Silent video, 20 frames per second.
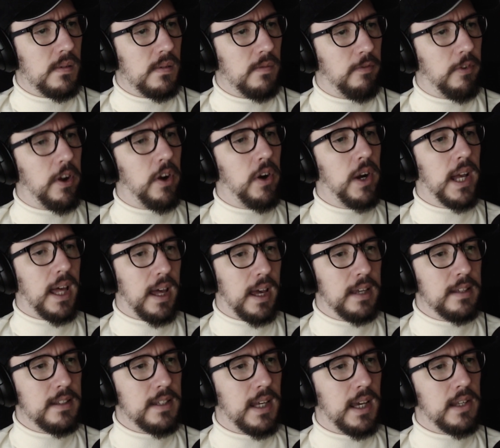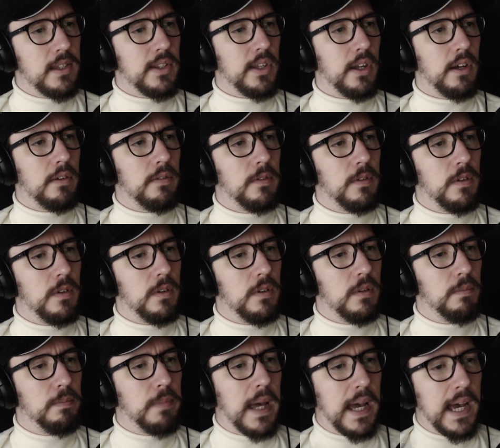Very high tech stuff,
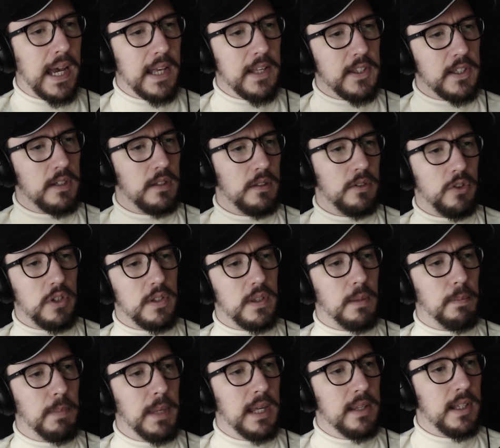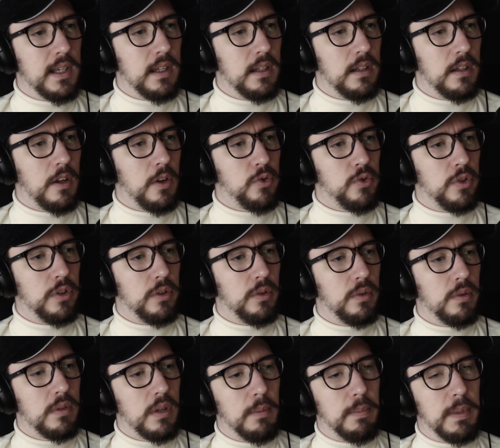past just the basic
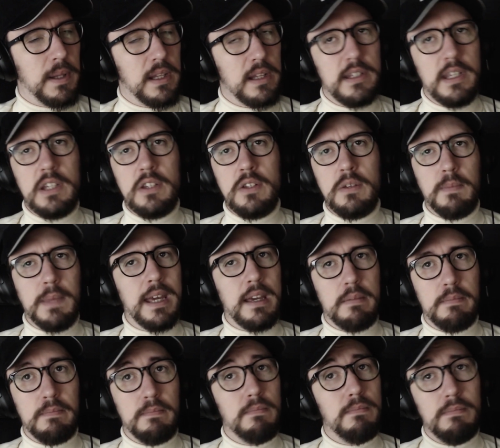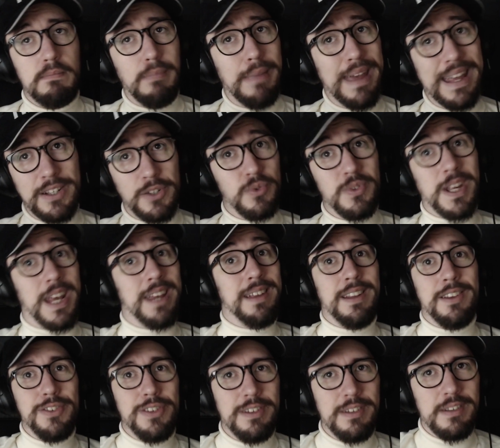industrial ability to make metal
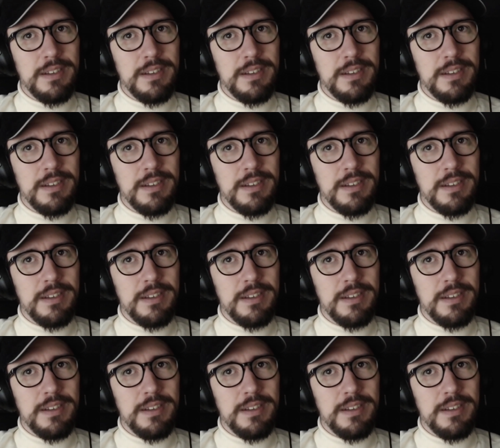signage.